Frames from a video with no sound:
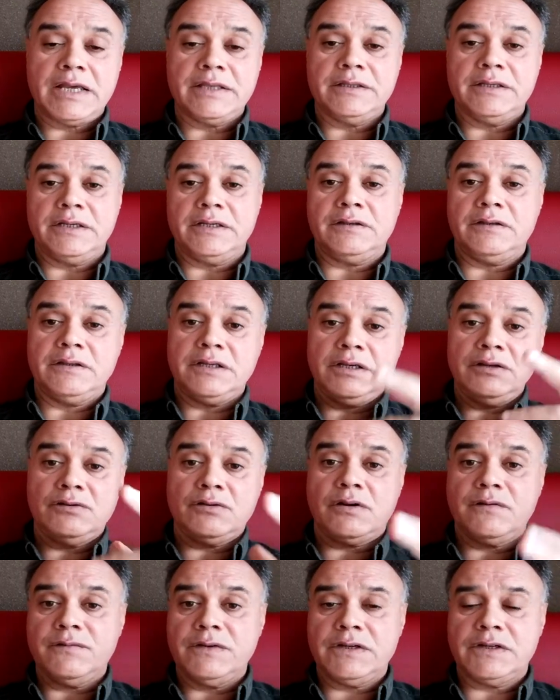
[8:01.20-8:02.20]
and in
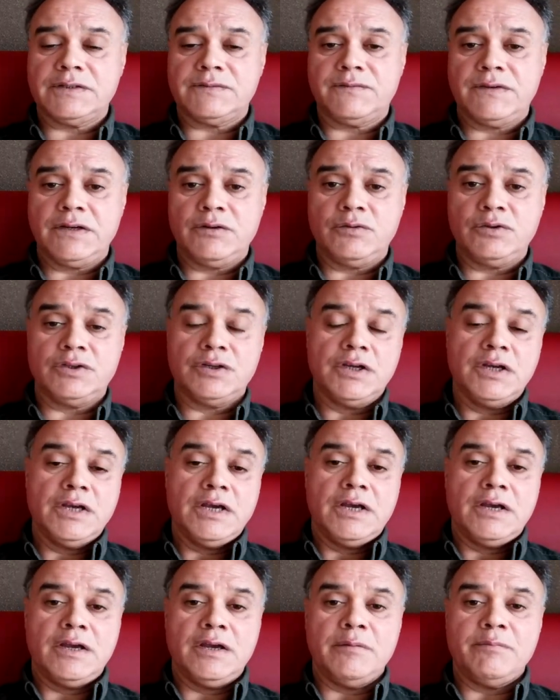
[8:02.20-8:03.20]
intravenous fluid
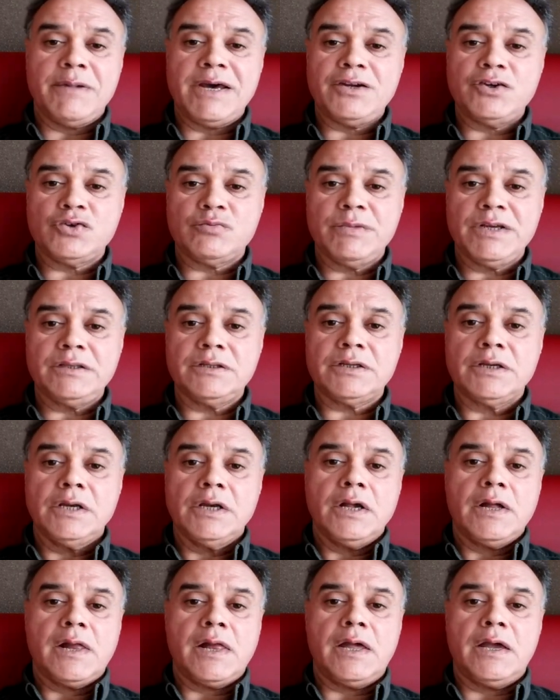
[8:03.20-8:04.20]
management
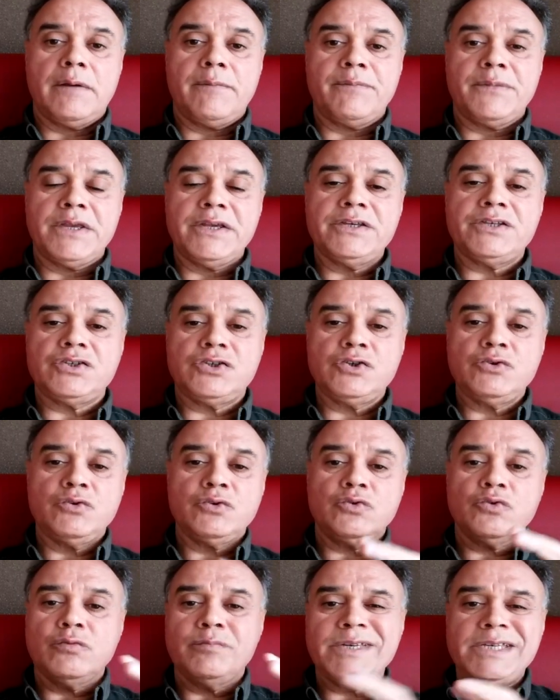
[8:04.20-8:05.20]
is
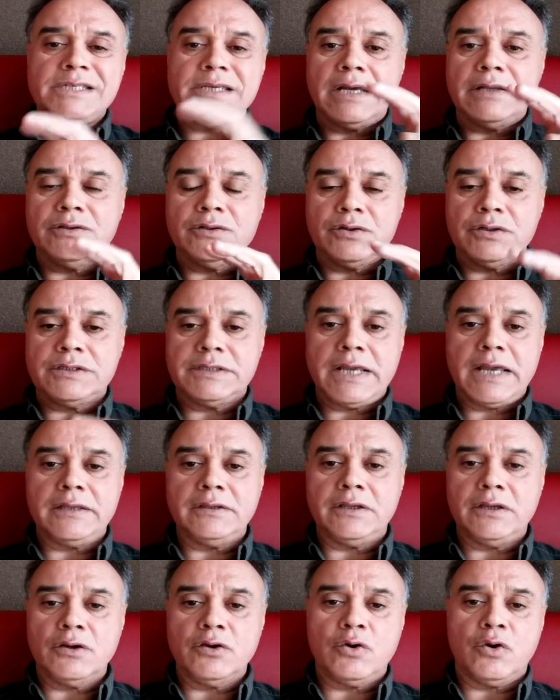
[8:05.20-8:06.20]
due to
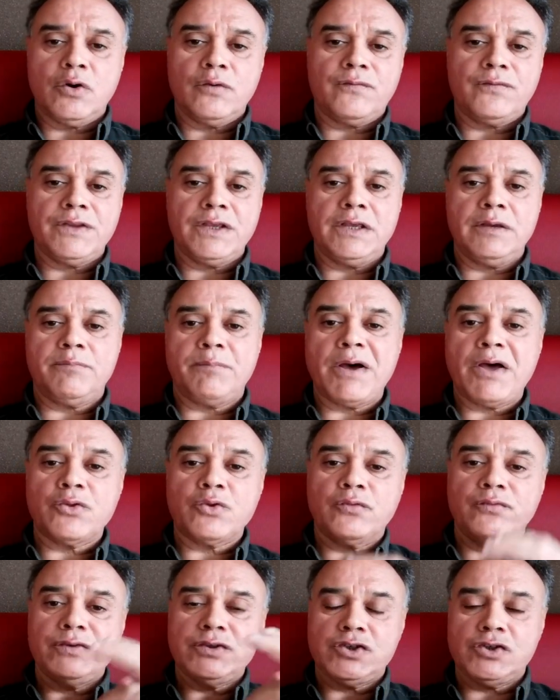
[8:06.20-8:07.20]
misunderstanding of the
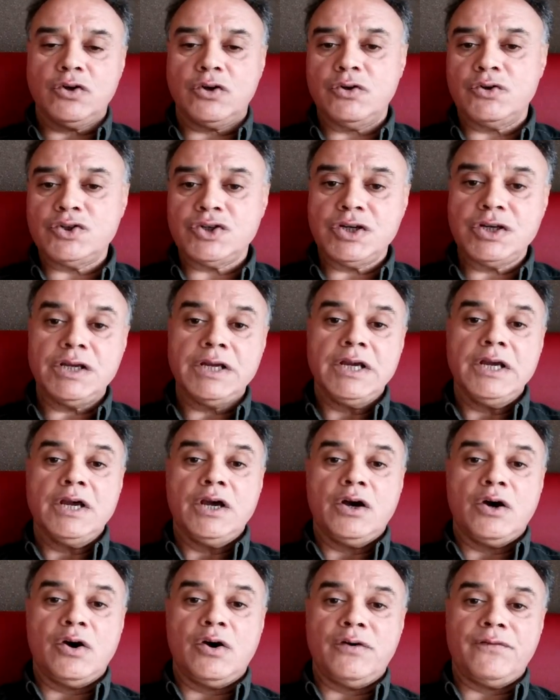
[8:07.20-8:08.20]
pathophysiology
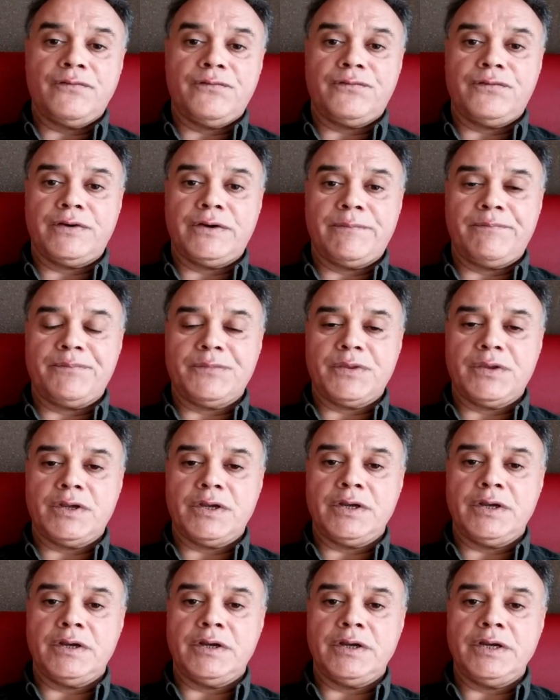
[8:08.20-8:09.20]
of
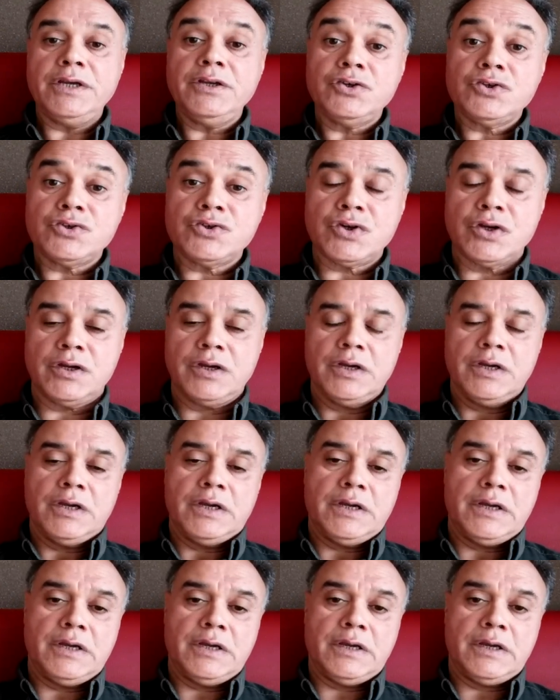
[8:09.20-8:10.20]
each
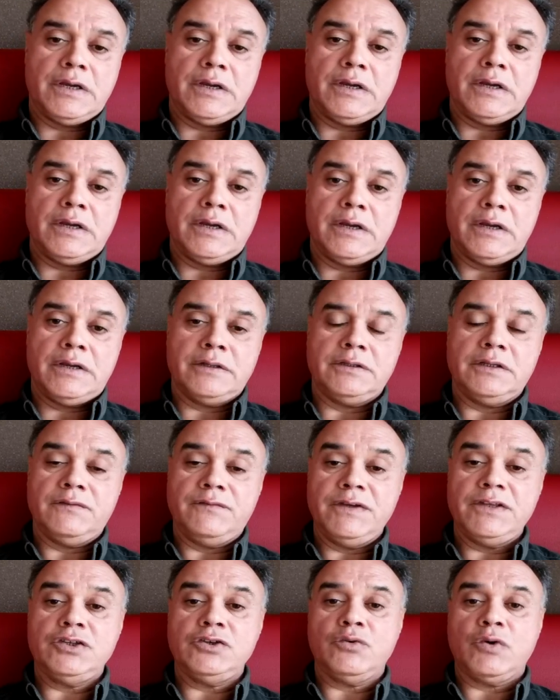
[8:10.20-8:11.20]

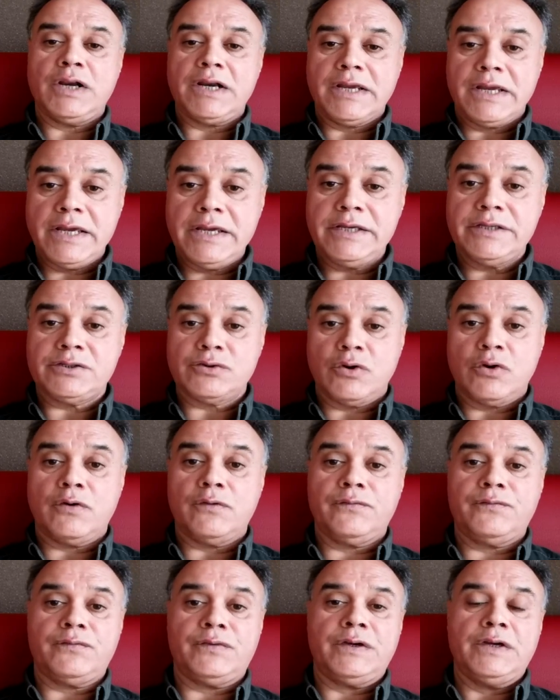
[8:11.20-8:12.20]
individual case
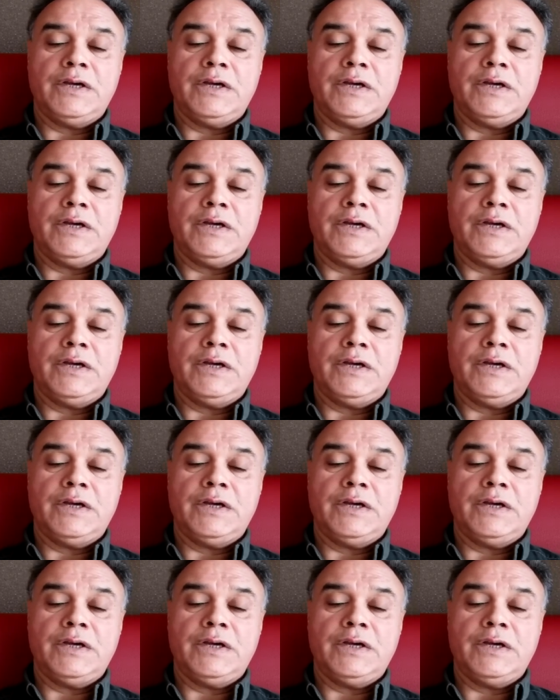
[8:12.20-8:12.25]
of